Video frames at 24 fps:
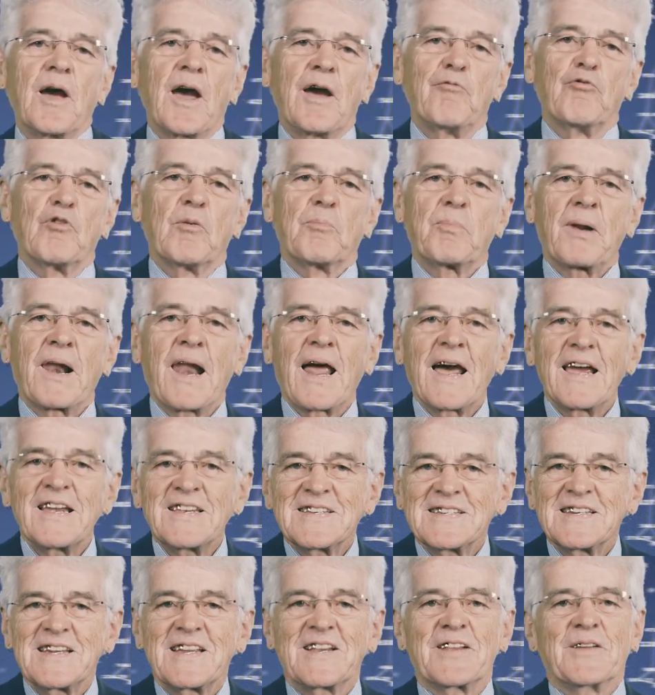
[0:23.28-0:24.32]
and
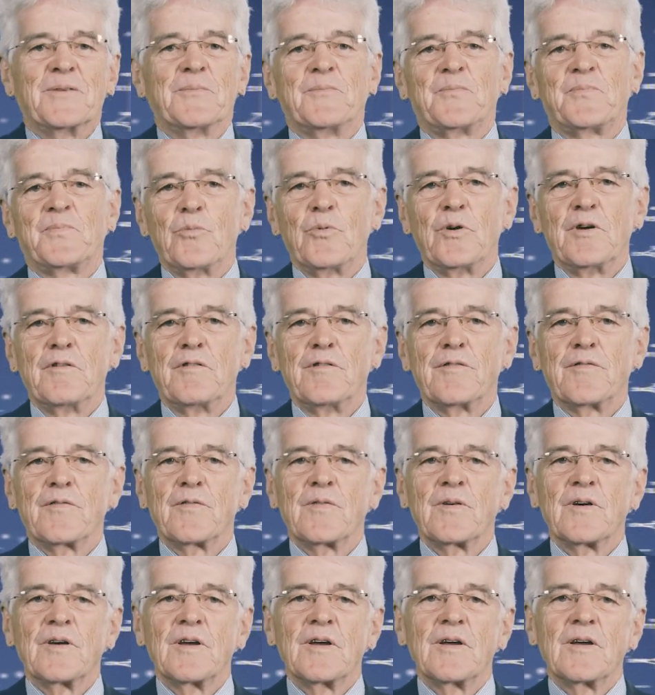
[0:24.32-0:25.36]
replacing them with
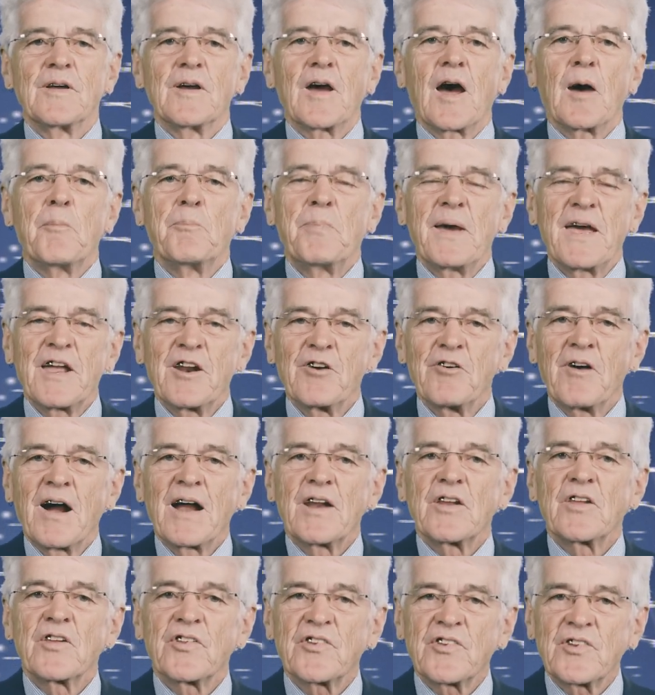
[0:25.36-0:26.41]
a better
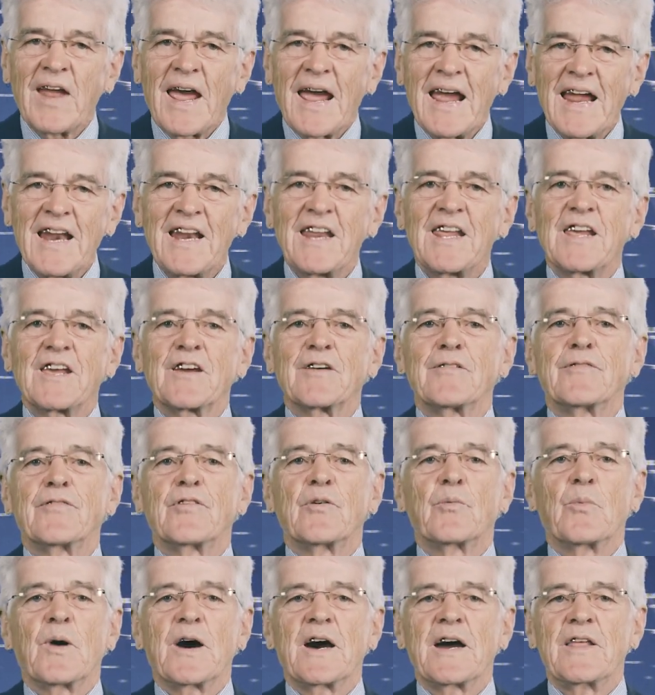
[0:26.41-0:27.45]
understanding of the
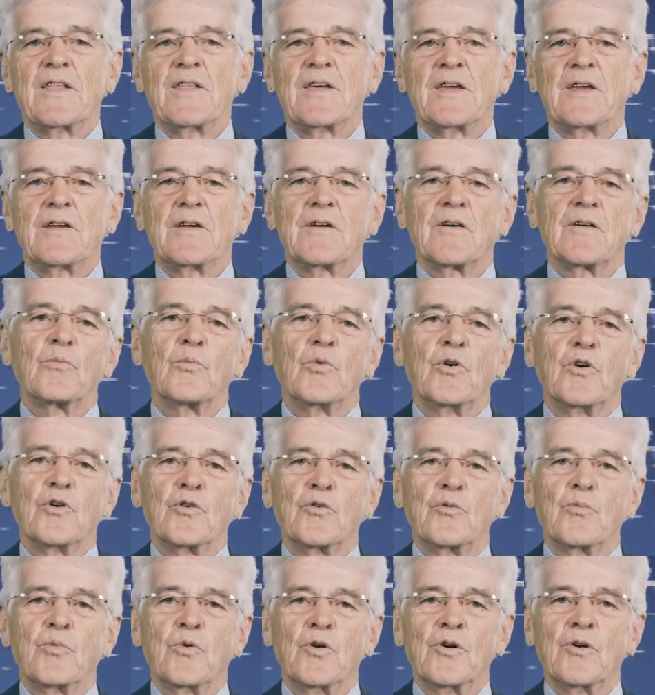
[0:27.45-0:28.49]
way the
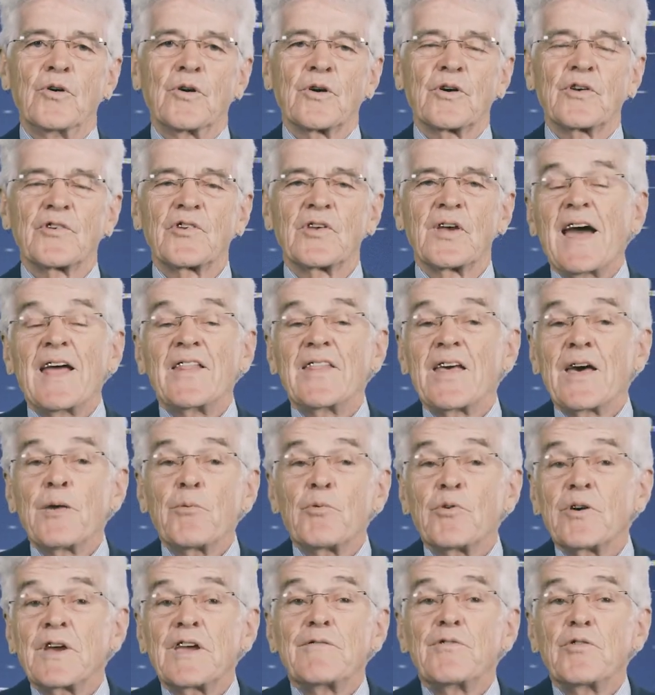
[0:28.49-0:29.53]
world works, and that
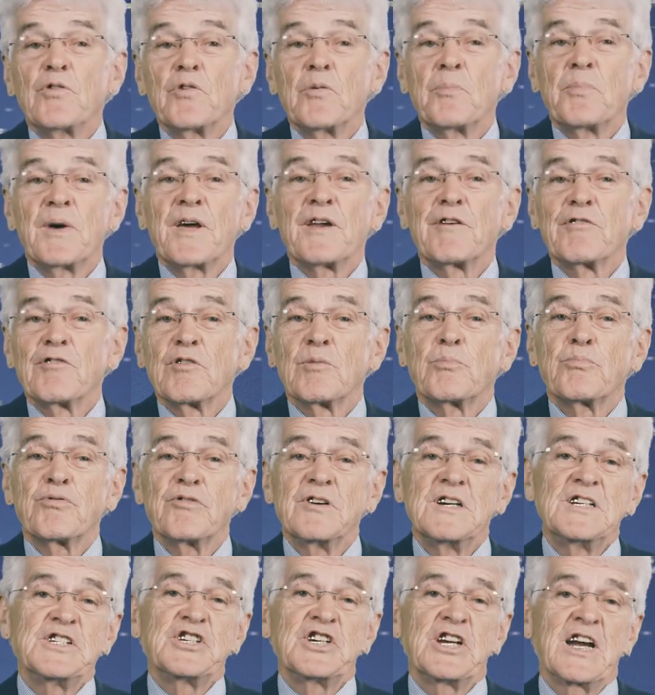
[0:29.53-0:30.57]
will give you a better
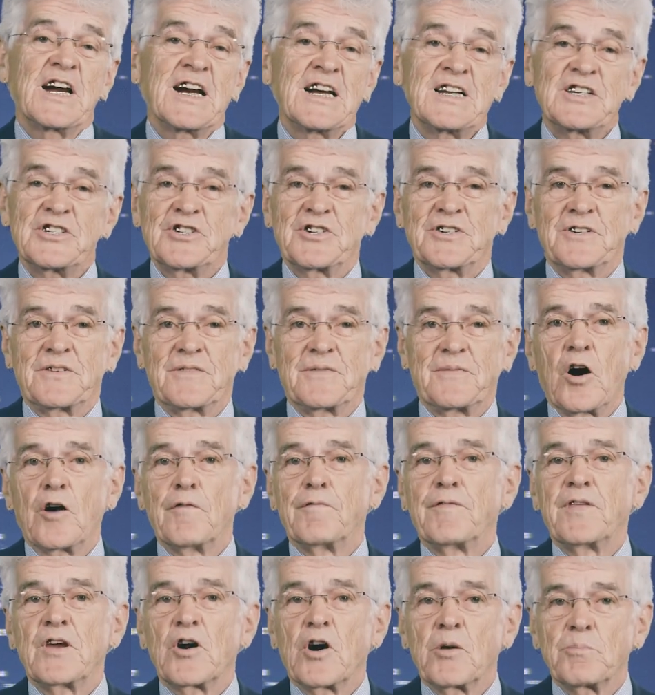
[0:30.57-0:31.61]
appreciation
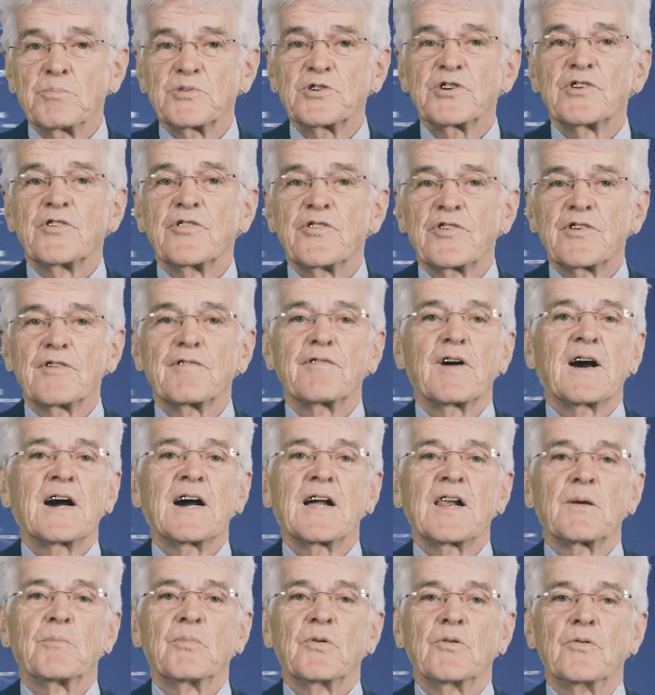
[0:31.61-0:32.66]
of the options
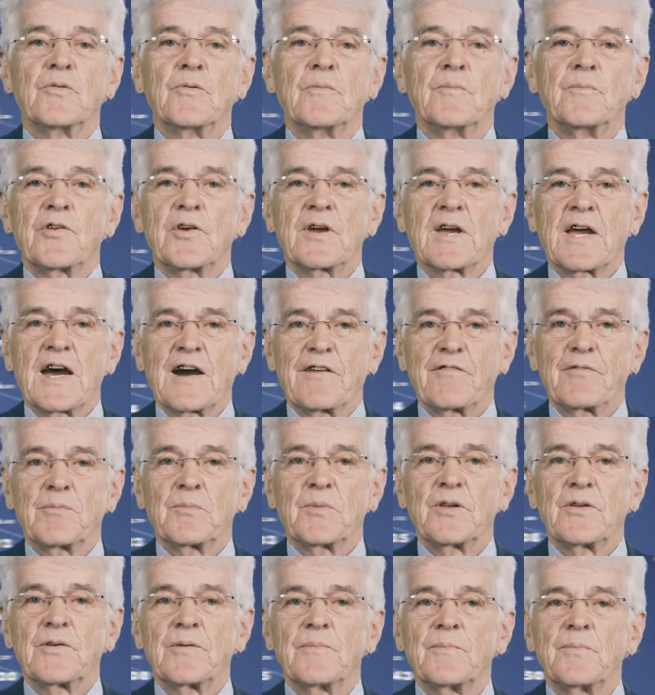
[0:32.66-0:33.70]
available to
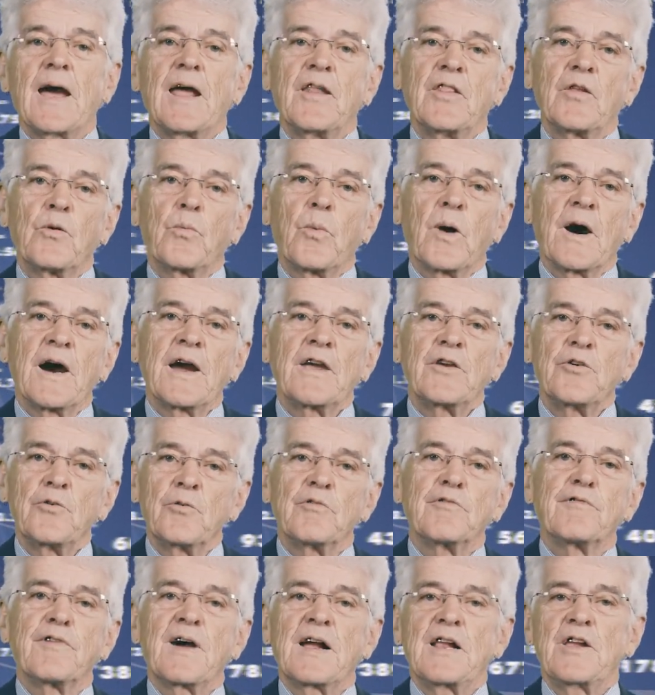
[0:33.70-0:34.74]
government and the way you
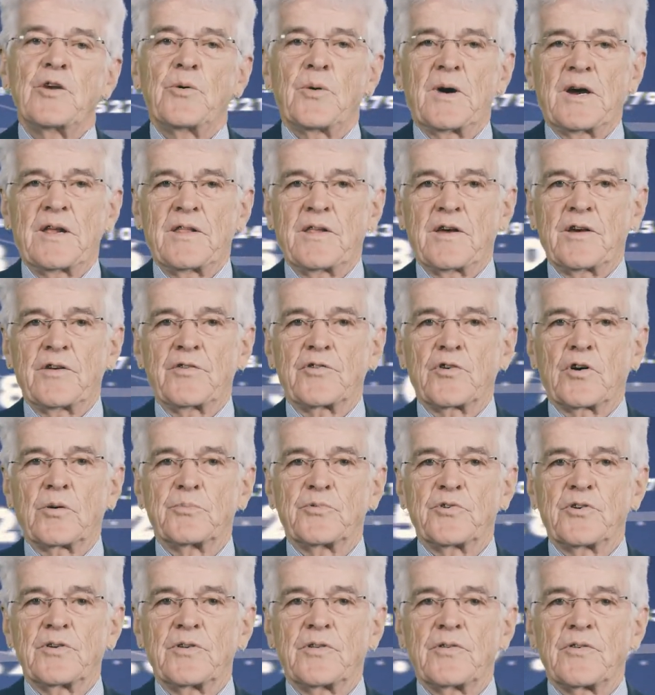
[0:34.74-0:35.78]
evaluate those
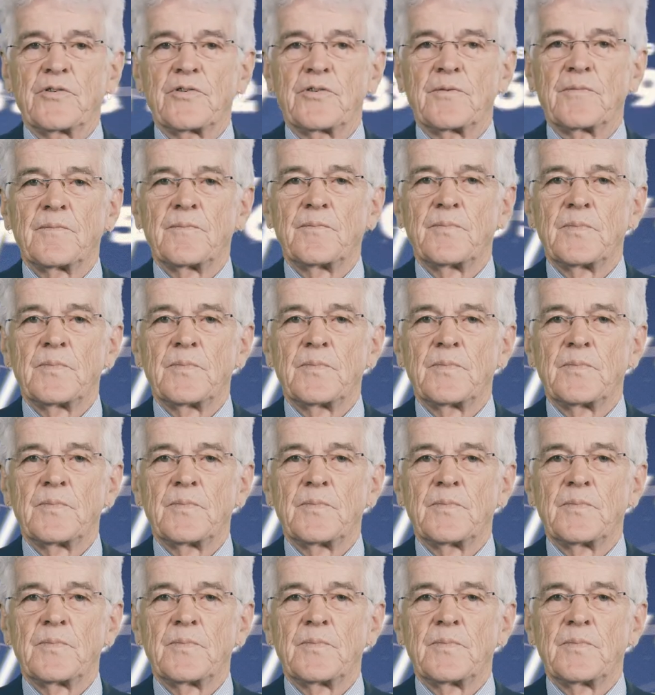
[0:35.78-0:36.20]
options.